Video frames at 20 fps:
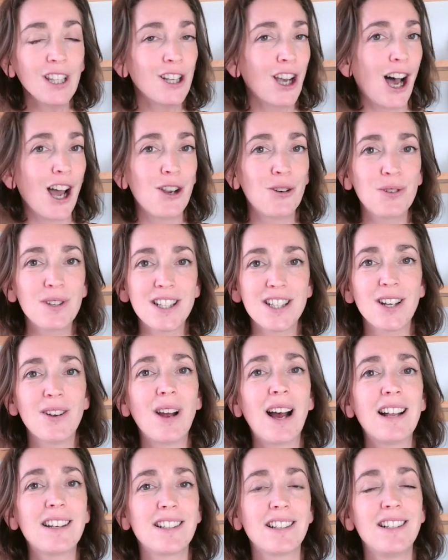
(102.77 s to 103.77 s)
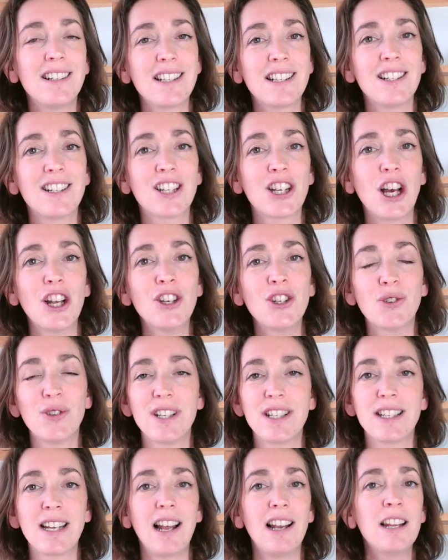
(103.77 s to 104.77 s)
I also had to listen to
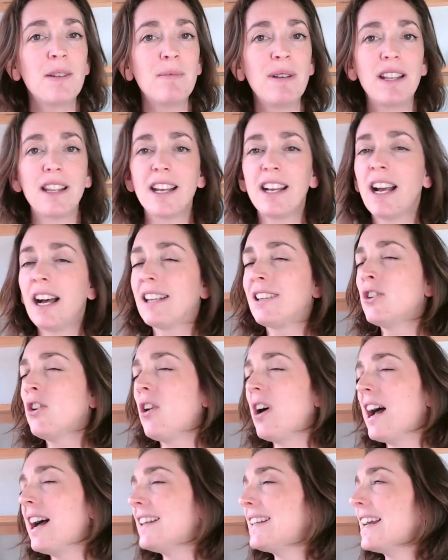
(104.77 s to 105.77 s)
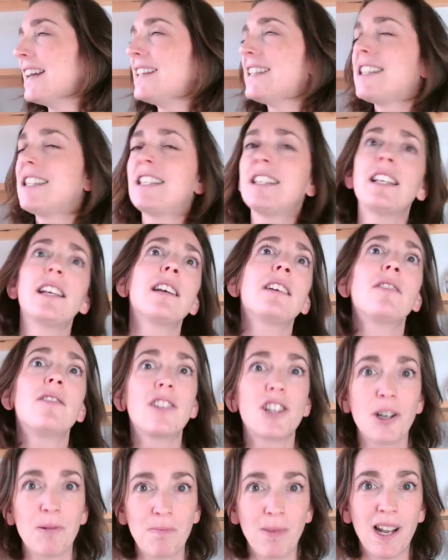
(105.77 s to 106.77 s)
countries telling me they had not had a single
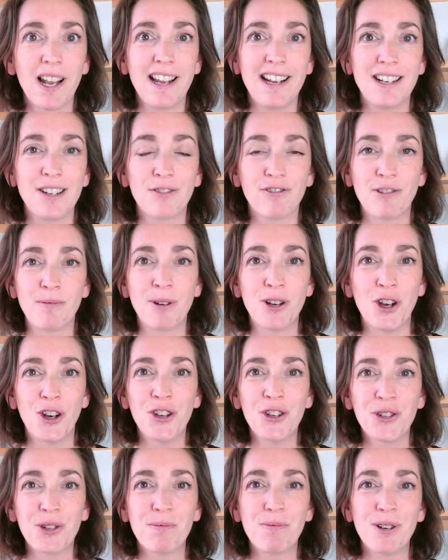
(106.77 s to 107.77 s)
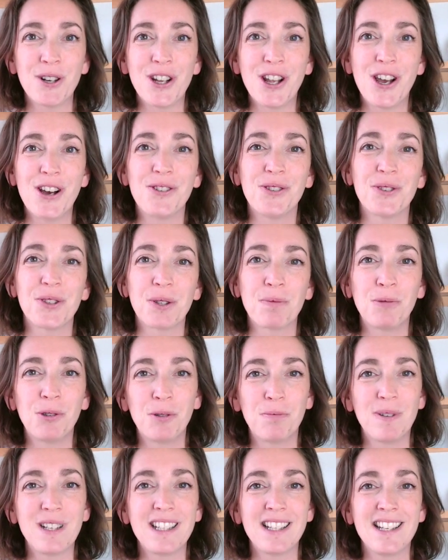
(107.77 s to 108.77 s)
complaint from an entrepreneur or
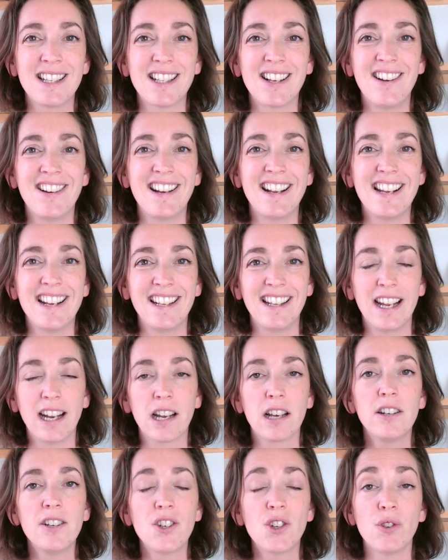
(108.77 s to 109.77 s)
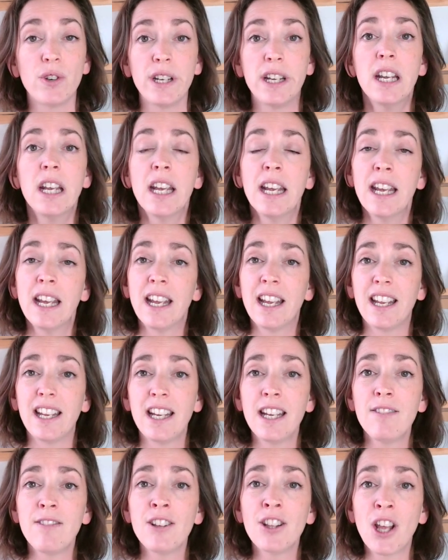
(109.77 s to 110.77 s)
small business owner in their country,
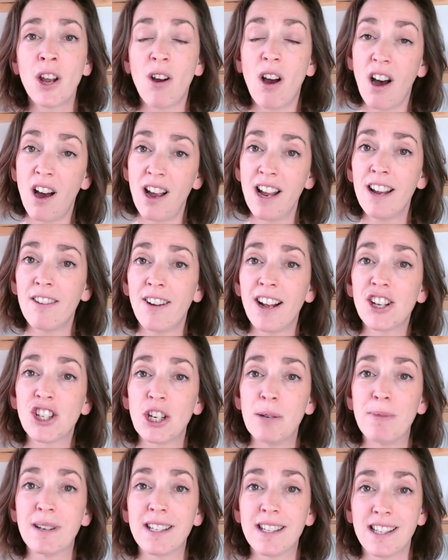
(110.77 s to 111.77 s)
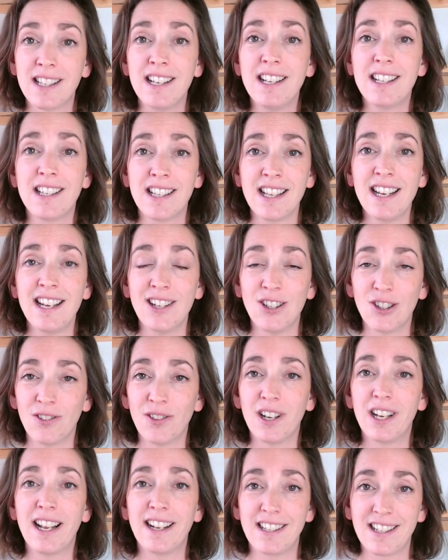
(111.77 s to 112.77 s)
even though I have actually been CC'd on
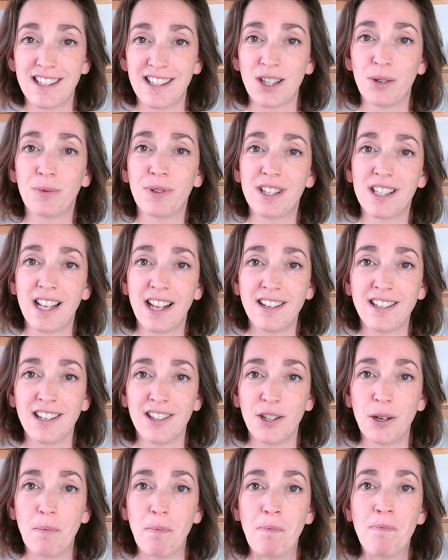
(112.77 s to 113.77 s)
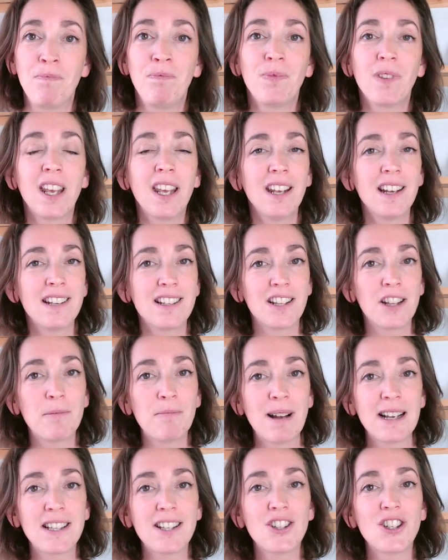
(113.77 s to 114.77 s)
the letters that were sent to them. So the
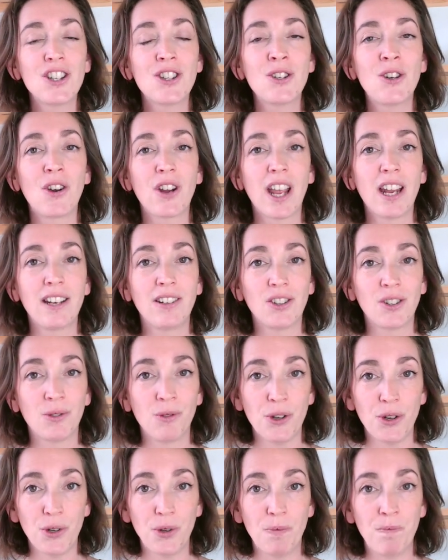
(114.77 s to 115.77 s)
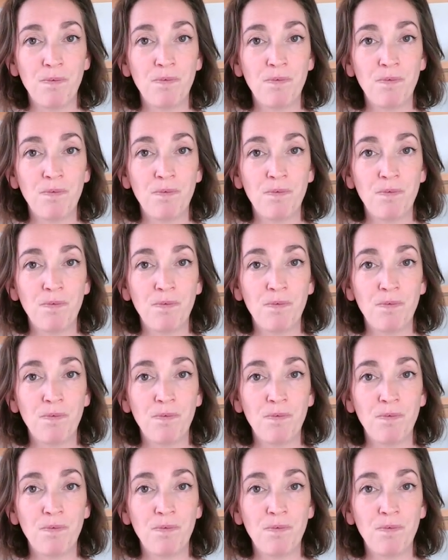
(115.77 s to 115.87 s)
message is not getting through.